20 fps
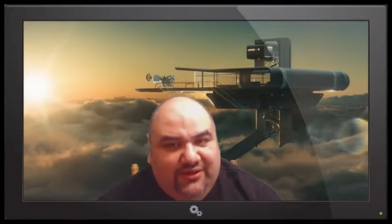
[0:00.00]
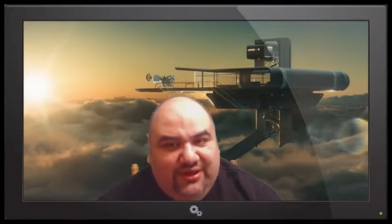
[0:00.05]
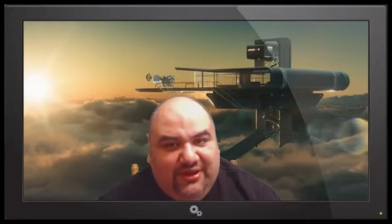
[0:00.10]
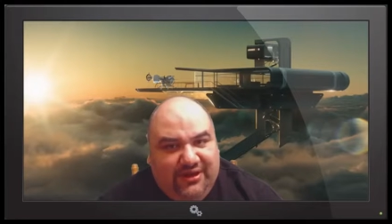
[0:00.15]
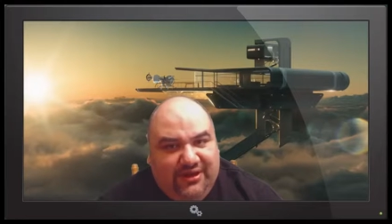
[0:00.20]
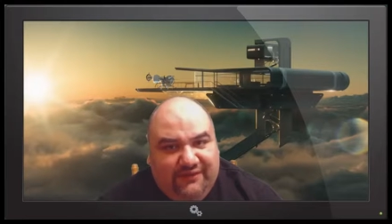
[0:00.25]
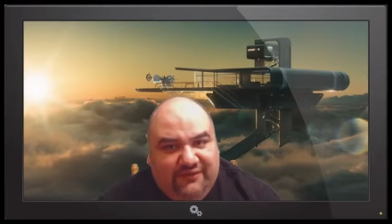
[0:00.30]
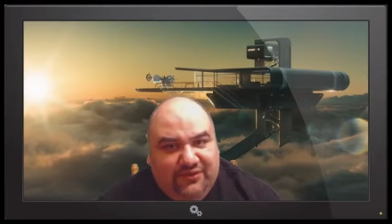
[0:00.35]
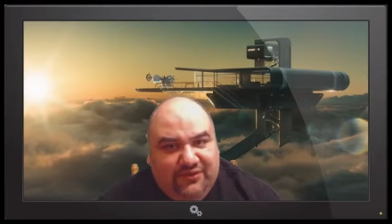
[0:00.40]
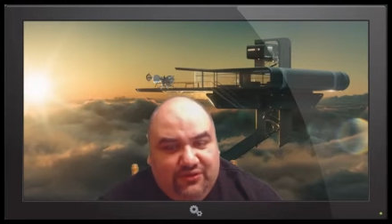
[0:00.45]
that he
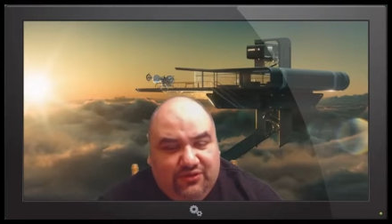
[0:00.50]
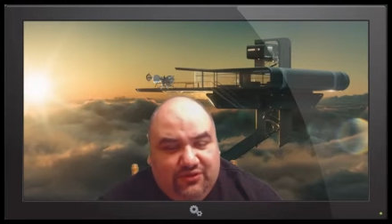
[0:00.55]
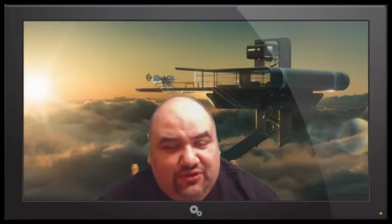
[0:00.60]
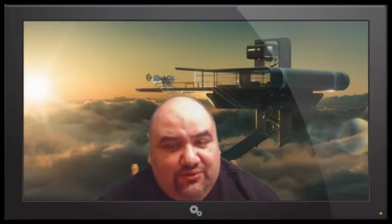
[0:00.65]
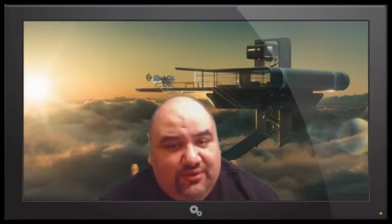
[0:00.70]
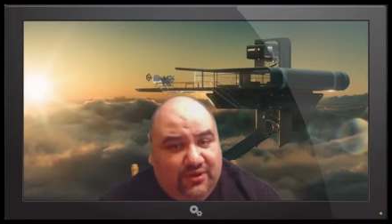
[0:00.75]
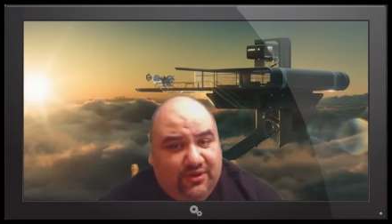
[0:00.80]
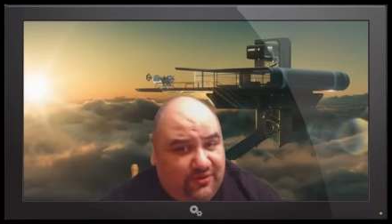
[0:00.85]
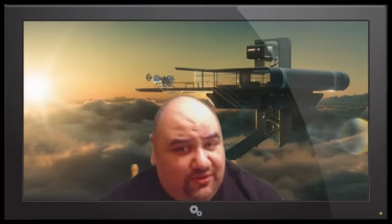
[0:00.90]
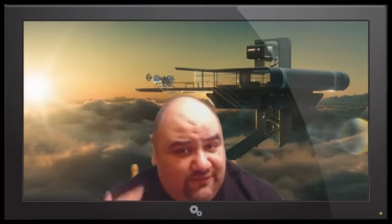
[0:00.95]
never used to
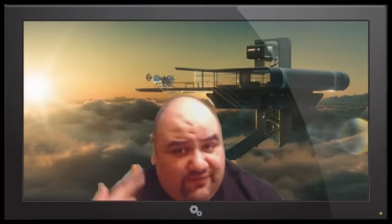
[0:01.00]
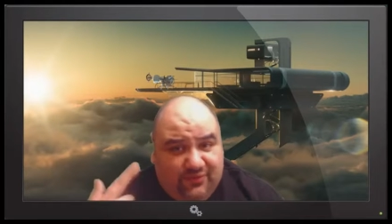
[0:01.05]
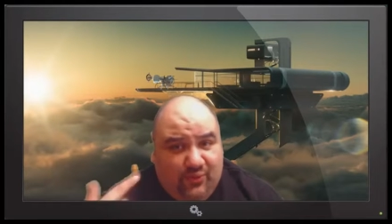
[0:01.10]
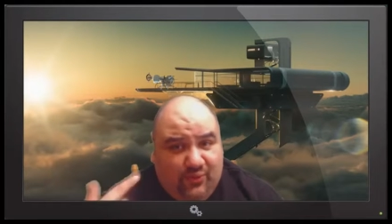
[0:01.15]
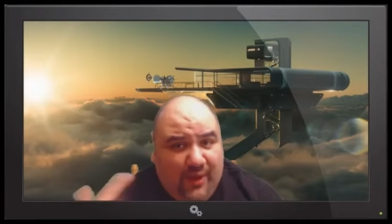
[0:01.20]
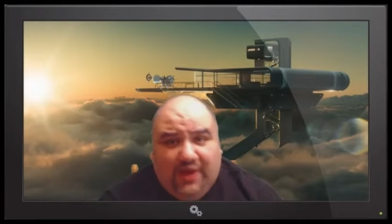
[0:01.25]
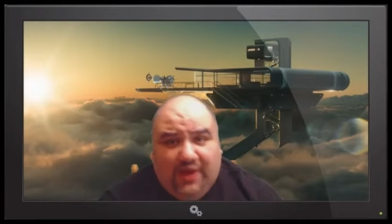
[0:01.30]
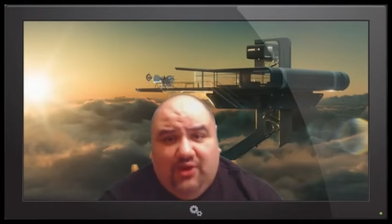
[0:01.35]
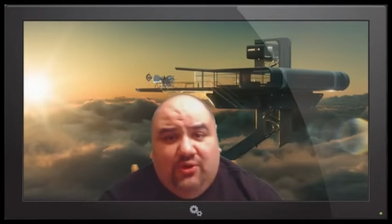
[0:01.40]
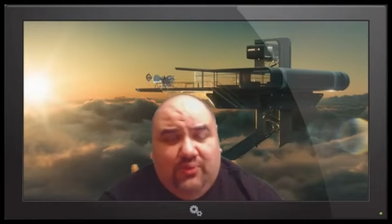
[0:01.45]
because of his
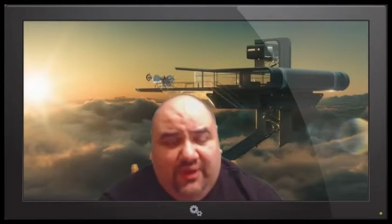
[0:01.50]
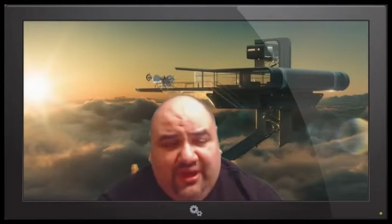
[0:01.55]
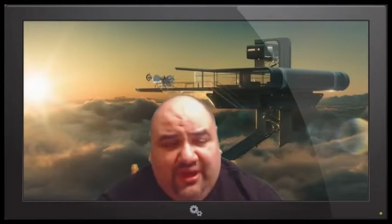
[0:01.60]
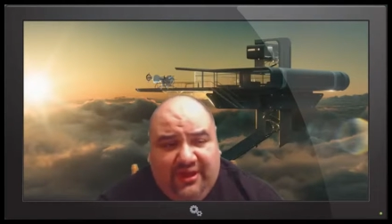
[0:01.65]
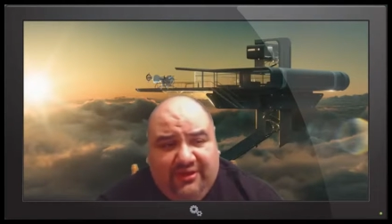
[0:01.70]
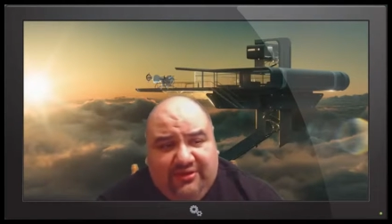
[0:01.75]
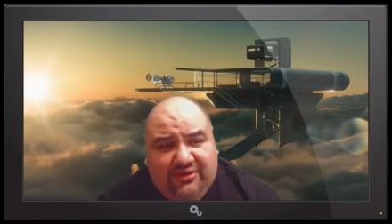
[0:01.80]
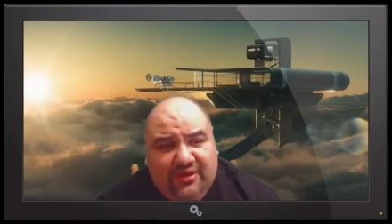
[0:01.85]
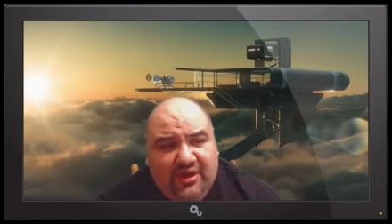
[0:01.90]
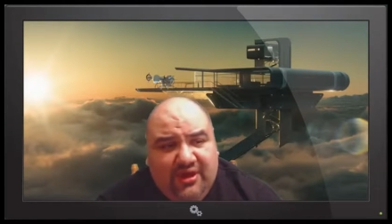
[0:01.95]
wacko
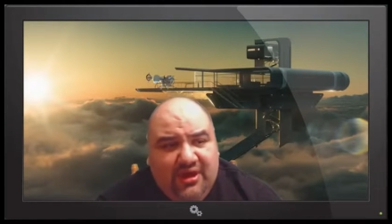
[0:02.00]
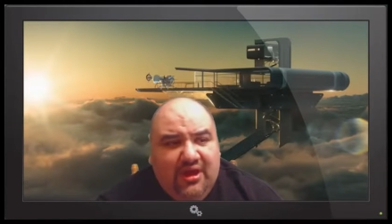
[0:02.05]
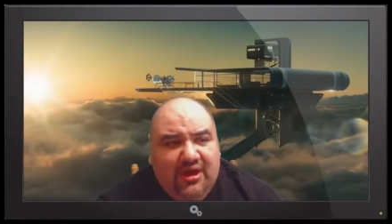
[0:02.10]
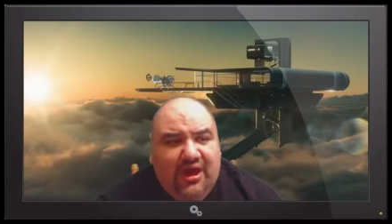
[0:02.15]
ways